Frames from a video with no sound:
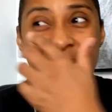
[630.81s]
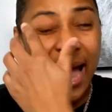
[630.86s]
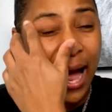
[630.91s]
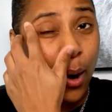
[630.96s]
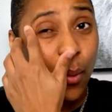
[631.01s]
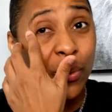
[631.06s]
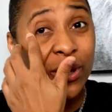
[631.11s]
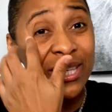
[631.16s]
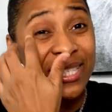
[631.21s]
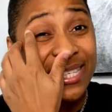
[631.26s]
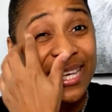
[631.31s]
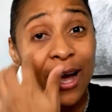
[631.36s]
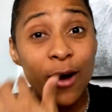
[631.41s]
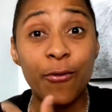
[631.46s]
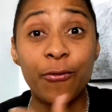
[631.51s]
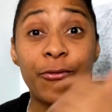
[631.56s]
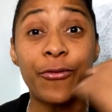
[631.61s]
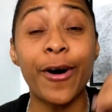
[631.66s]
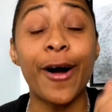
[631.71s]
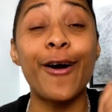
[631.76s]
and we see how
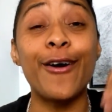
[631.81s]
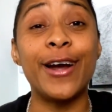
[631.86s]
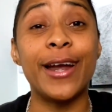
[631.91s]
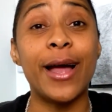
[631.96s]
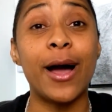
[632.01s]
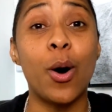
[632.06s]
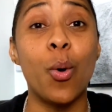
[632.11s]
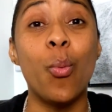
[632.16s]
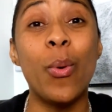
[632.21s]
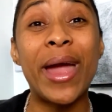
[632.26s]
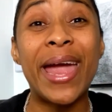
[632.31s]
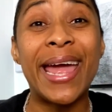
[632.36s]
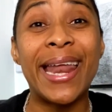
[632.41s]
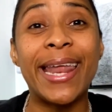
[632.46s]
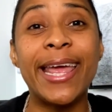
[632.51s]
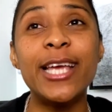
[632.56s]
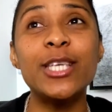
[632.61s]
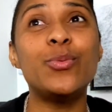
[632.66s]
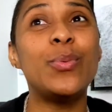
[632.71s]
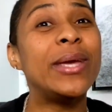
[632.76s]
far away it
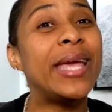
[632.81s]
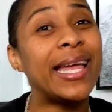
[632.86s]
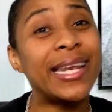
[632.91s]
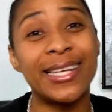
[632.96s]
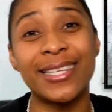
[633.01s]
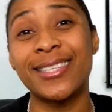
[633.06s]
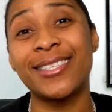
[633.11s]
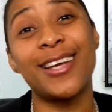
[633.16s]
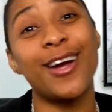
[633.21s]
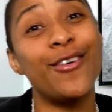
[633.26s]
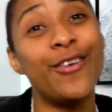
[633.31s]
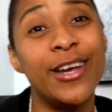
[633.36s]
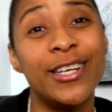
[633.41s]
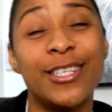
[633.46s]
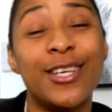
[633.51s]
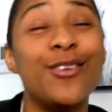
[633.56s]
is, we get discouraged.